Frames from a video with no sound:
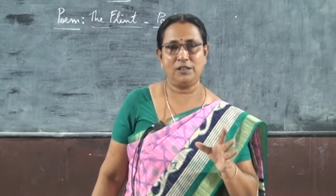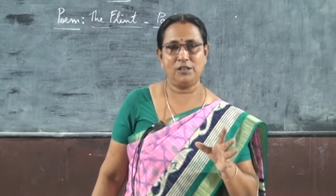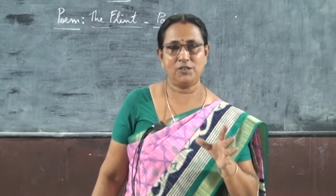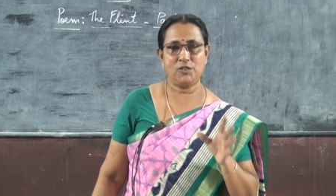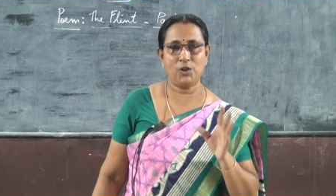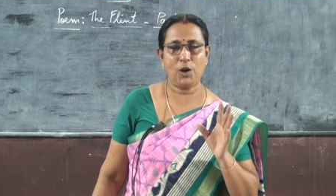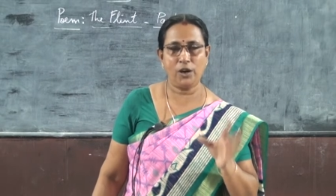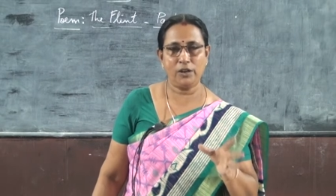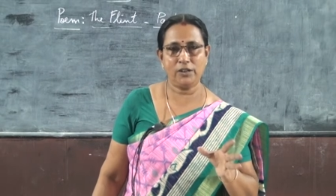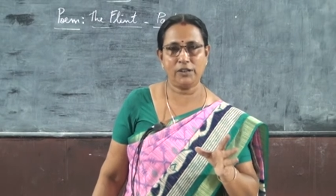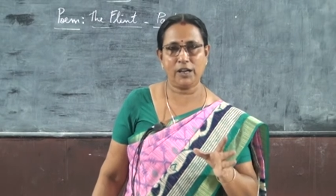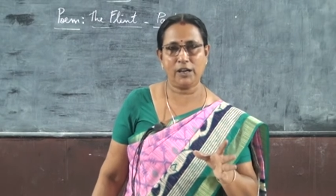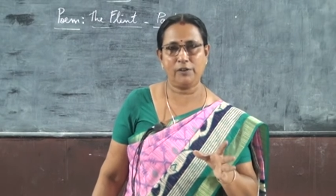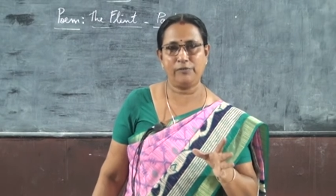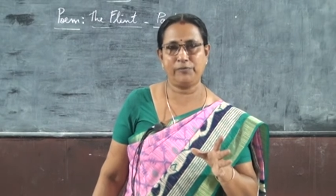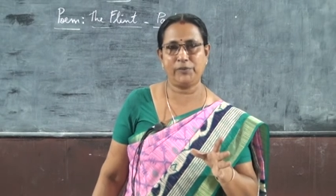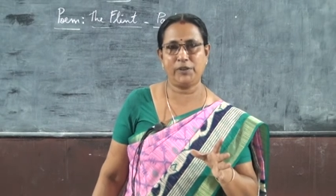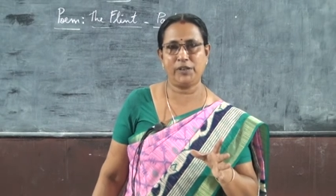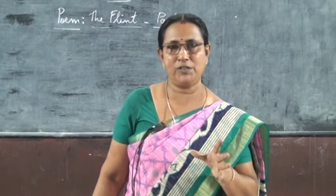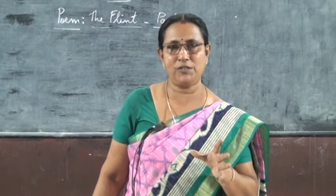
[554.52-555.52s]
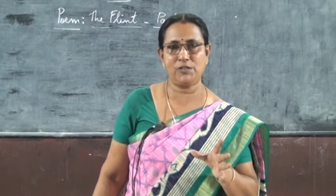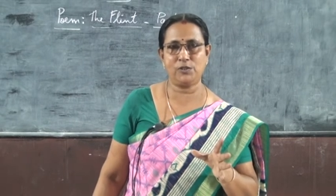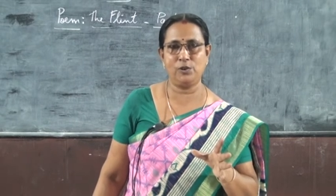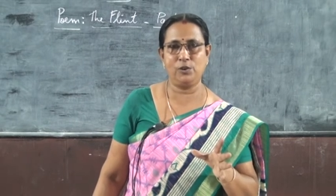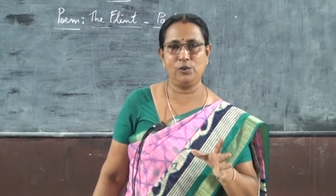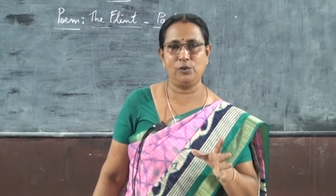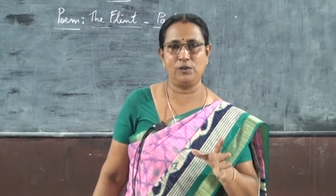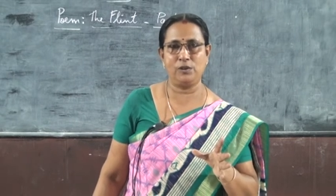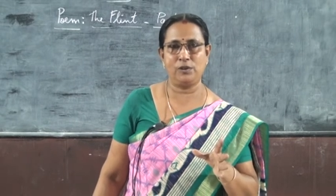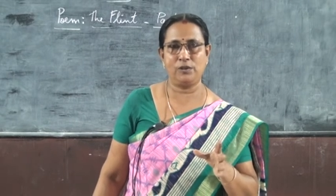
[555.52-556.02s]
sought after
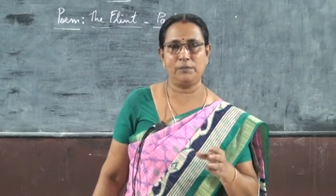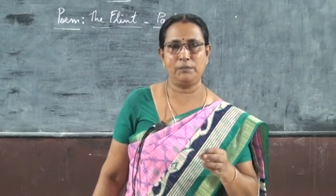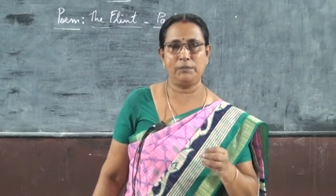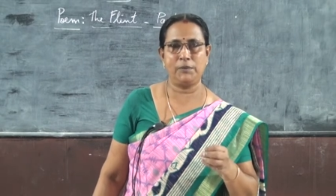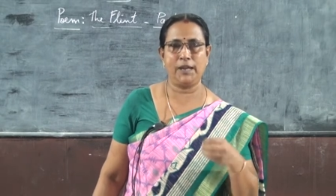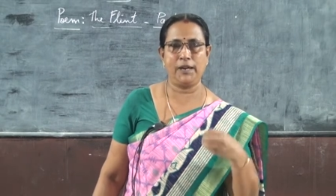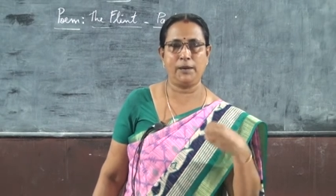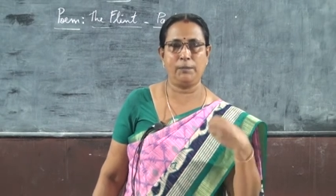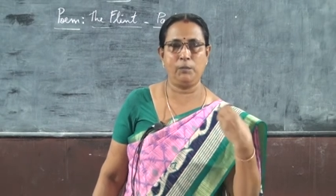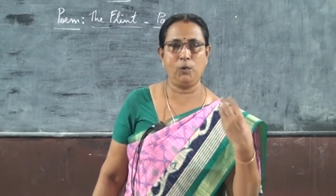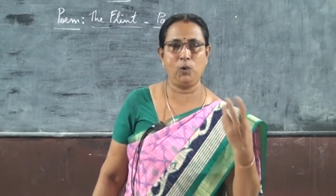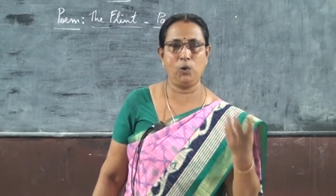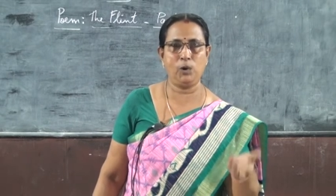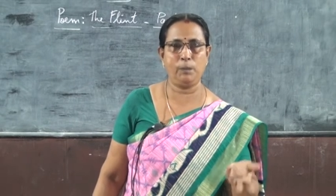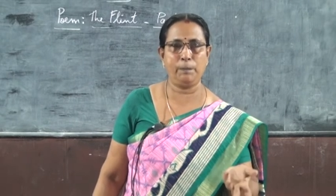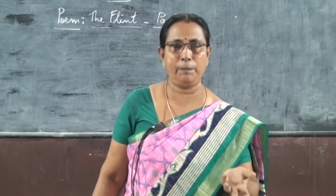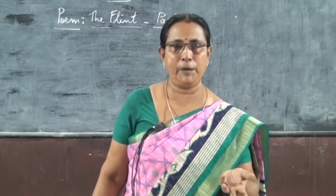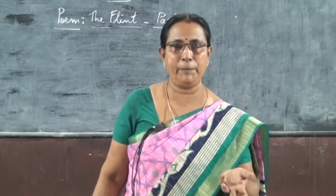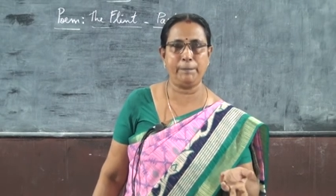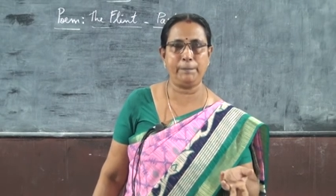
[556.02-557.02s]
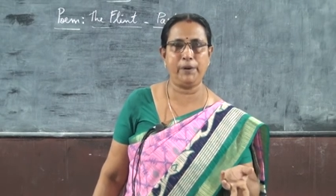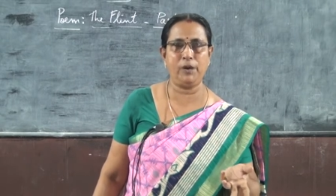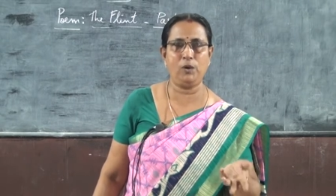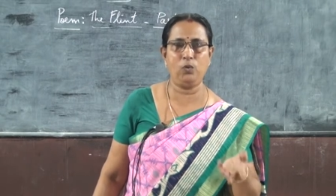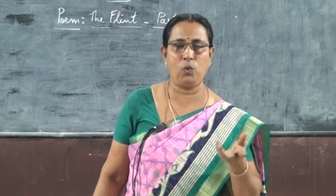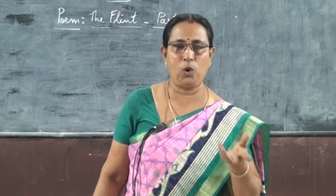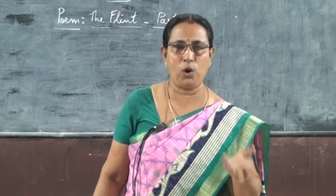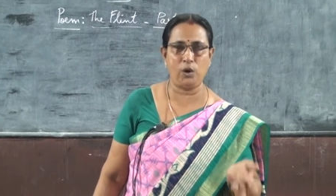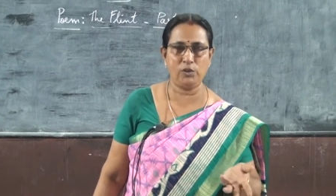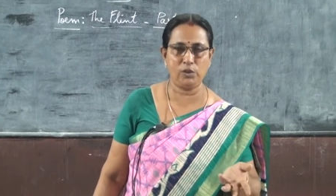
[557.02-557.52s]
stone that more people
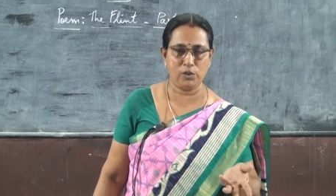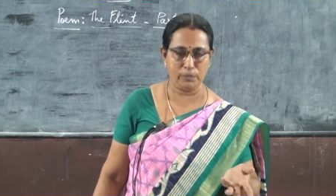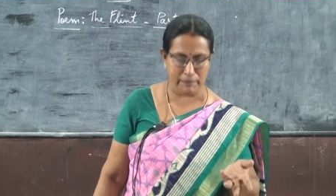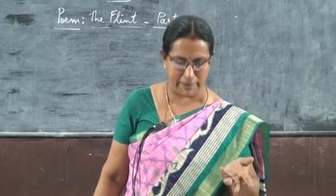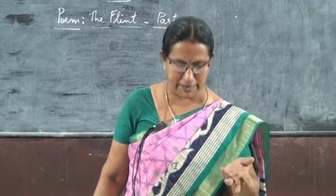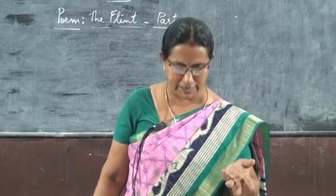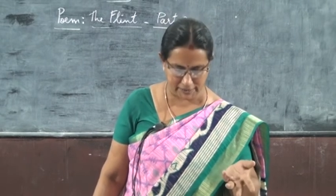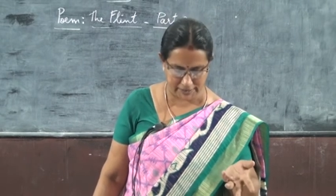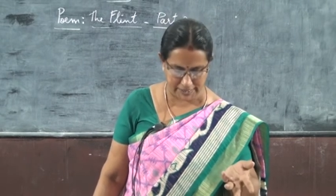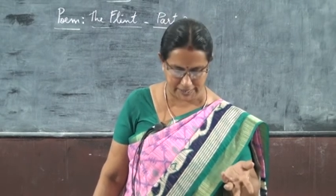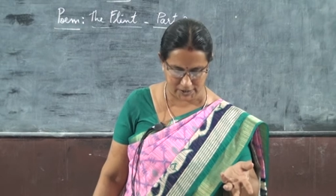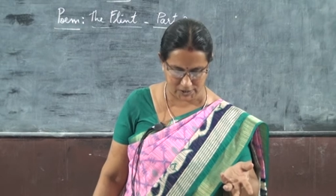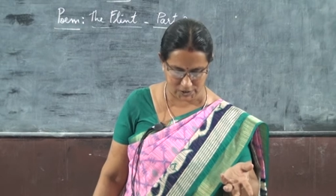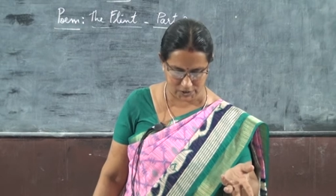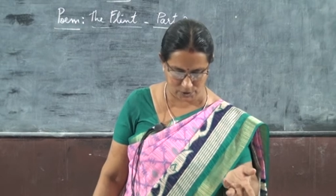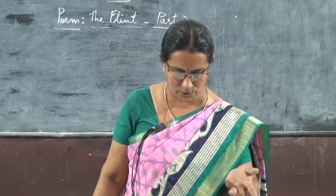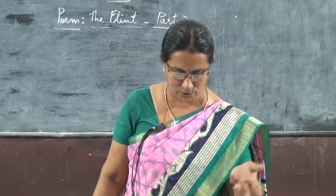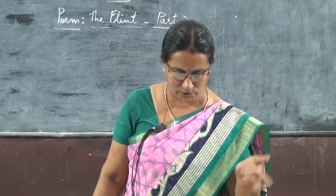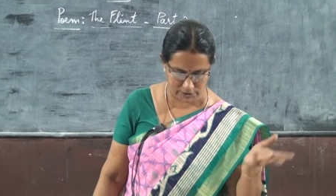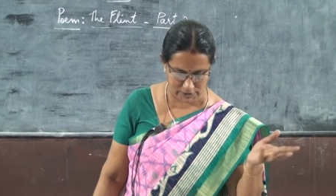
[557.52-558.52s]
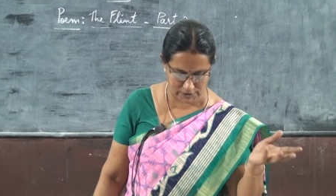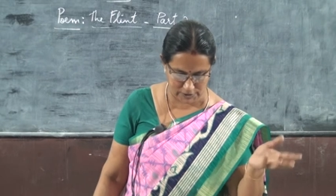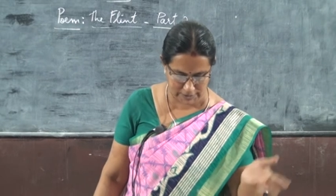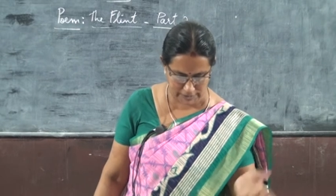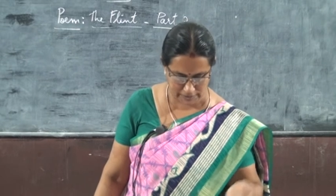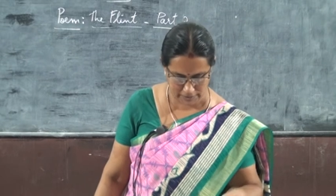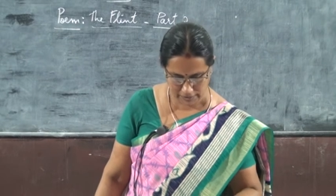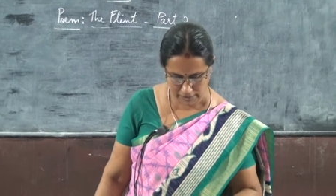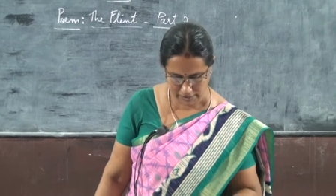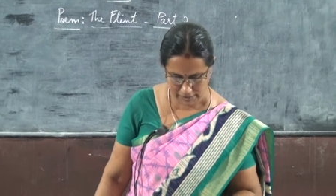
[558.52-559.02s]
want to buy that stone is
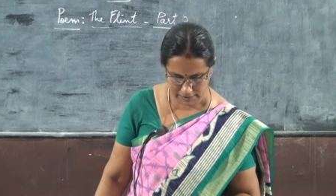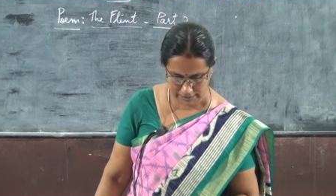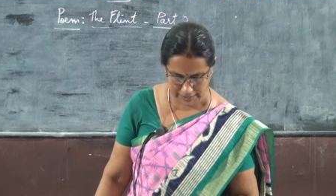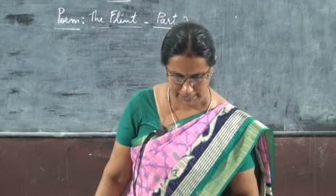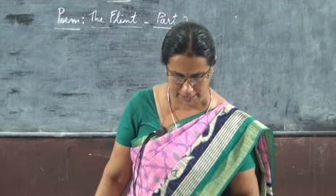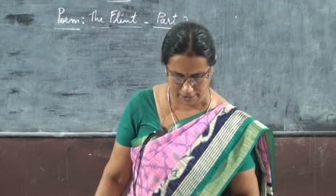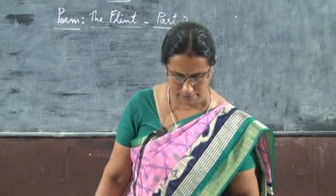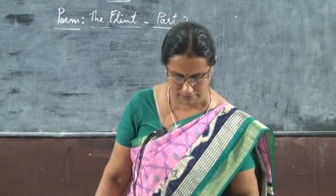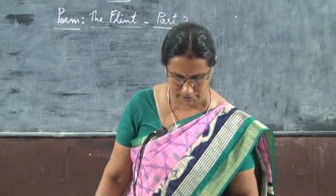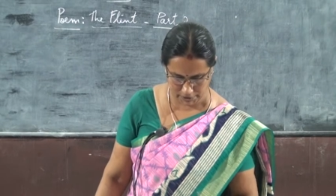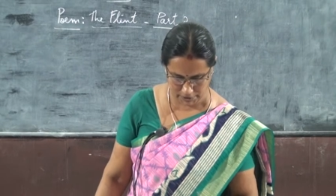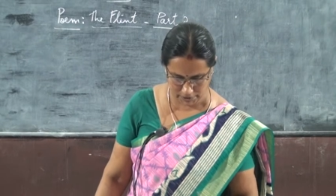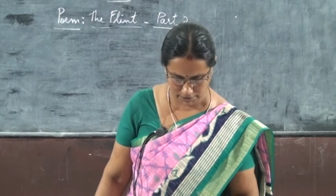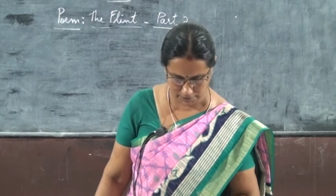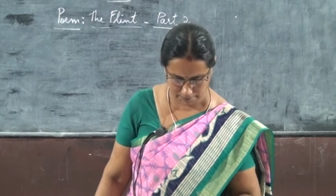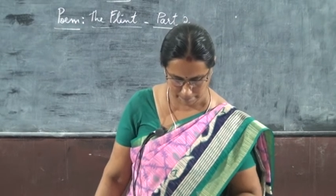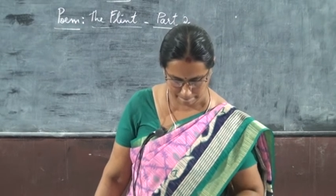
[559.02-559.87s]
the diamond.